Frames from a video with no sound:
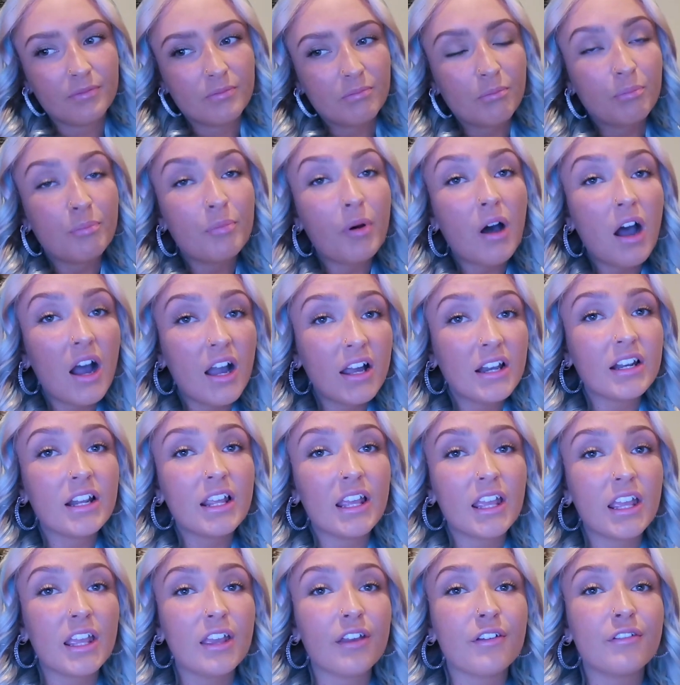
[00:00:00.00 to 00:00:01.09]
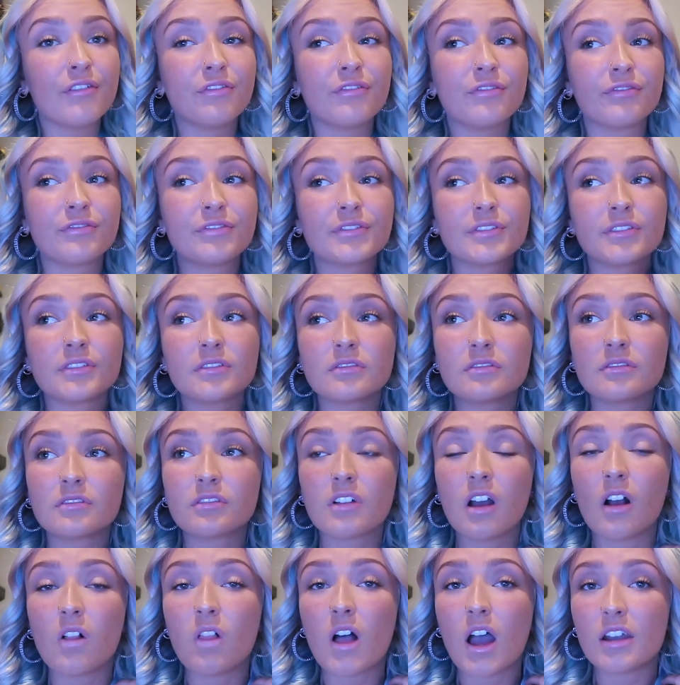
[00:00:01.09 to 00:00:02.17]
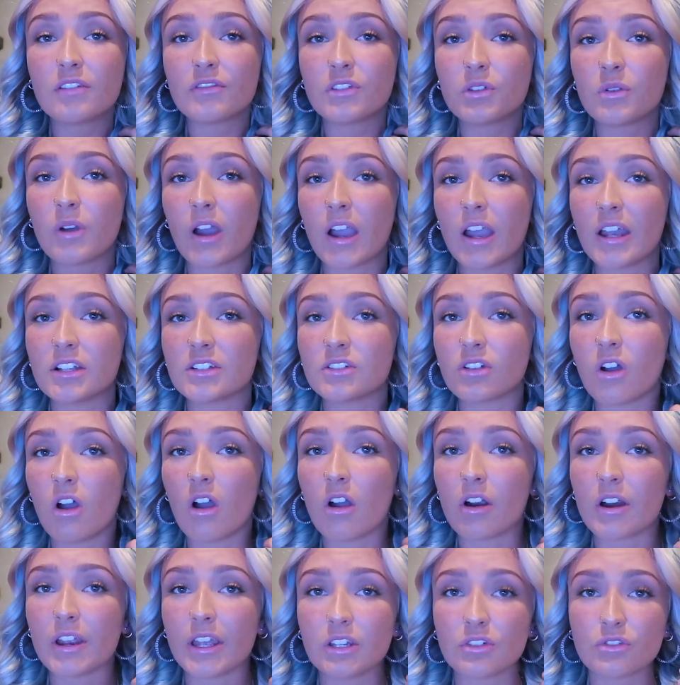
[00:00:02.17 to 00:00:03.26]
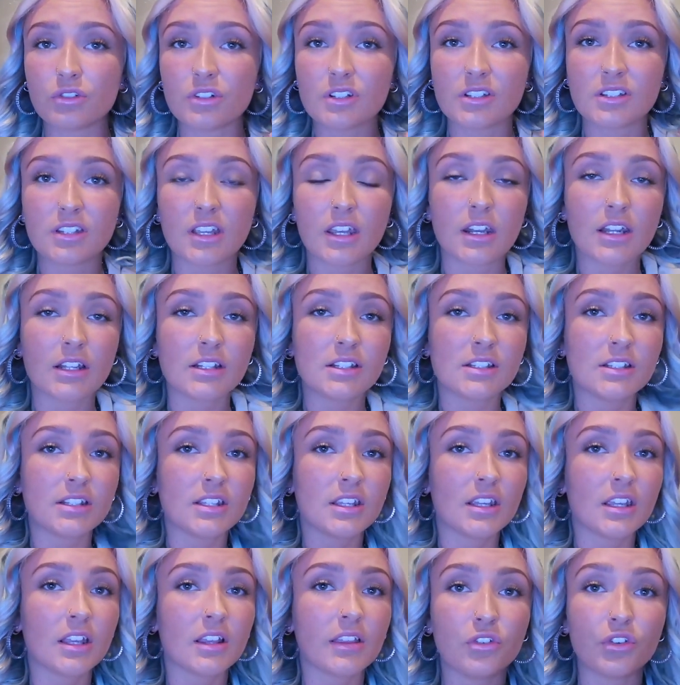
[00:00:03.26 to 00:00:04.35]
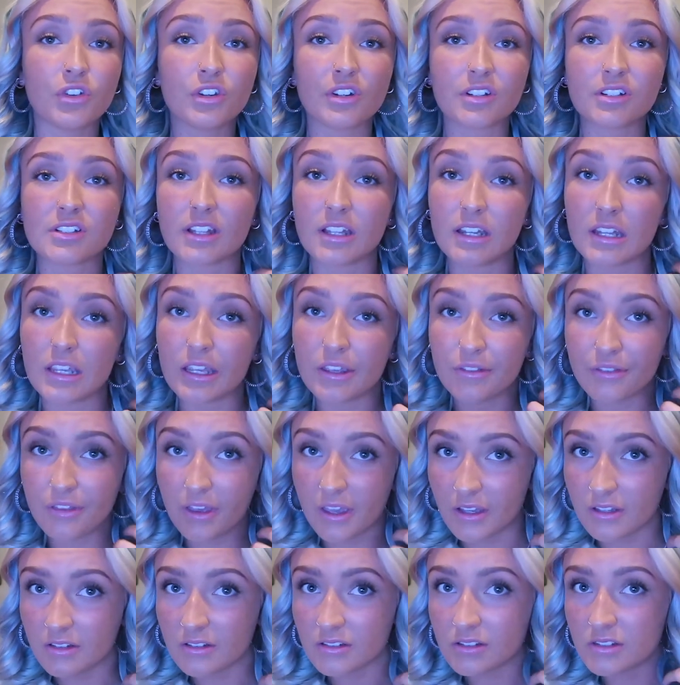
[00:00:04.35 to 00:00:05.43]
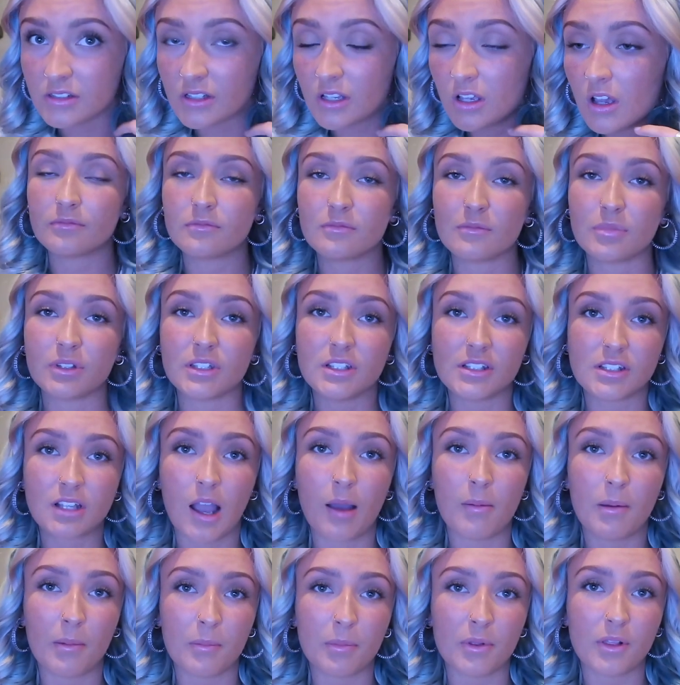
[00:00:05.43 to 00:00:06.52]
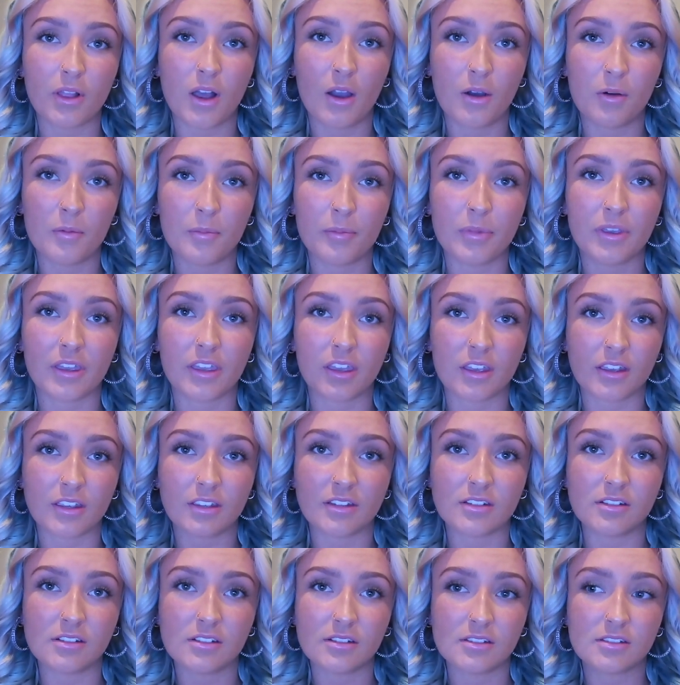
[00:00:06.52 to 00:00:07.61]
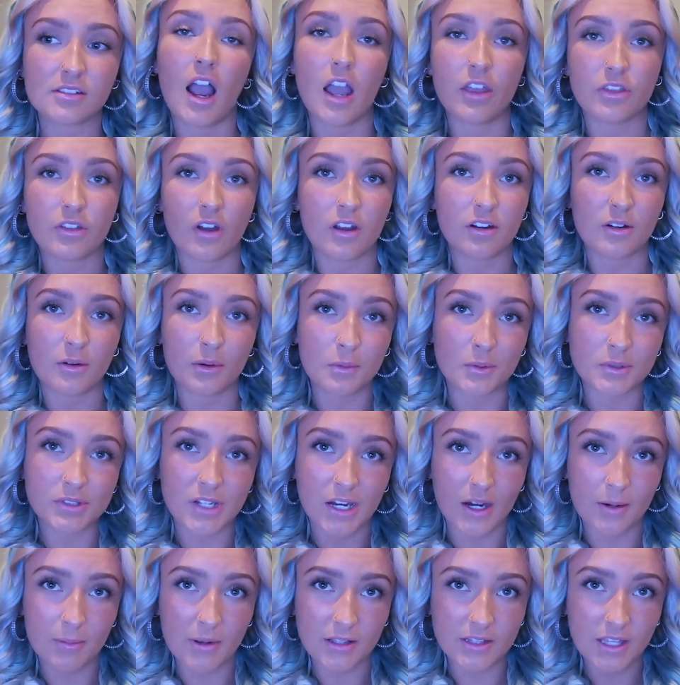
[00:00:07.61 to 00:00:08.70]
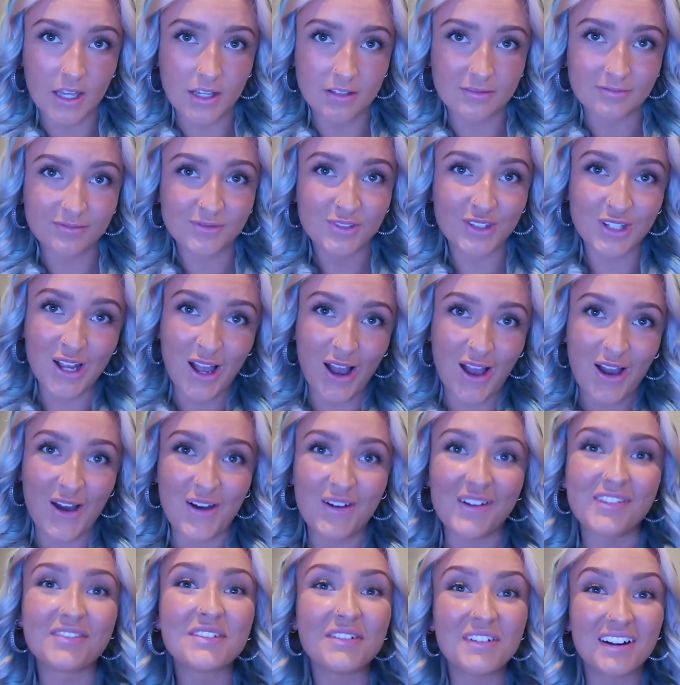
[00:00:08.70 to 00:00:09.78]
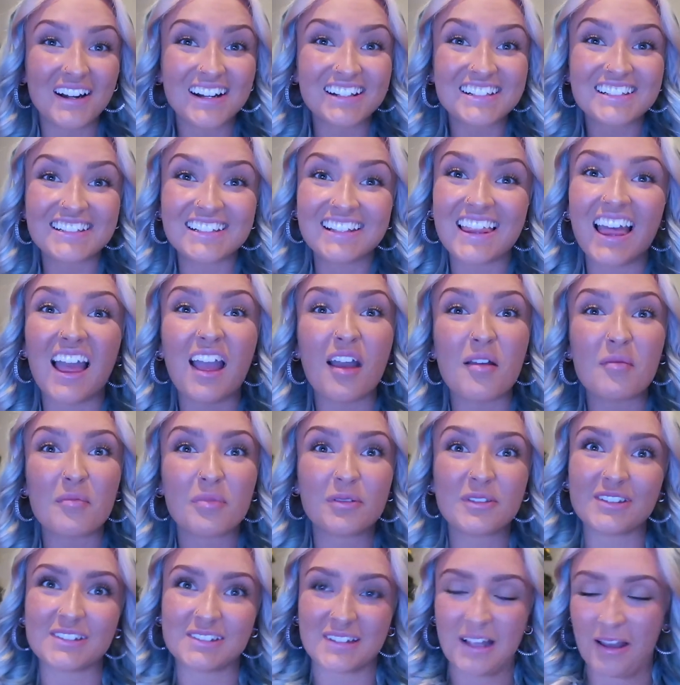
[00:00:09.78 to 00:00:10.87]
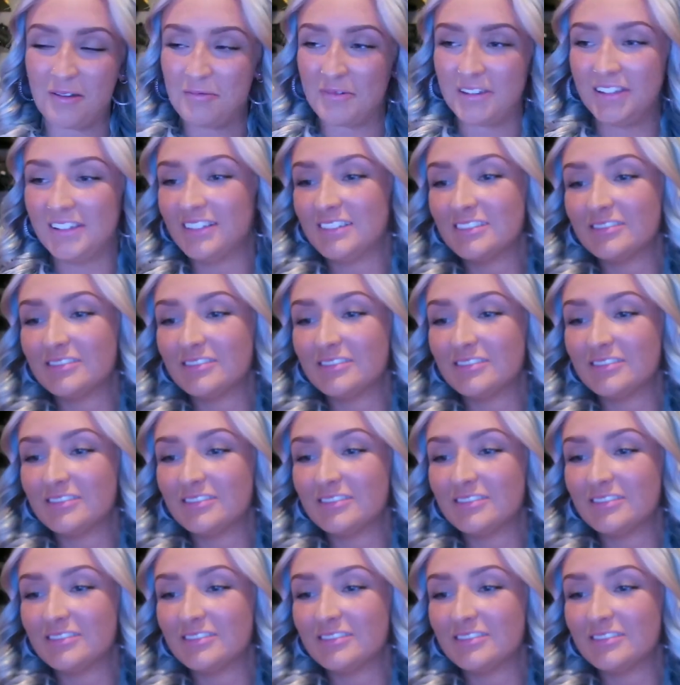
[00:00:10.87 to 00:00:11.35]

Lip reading: But if a lot of you guys are interested in seeing New York City things, please comment below because I thought no one would care about that. So if you want to see that, please tell me.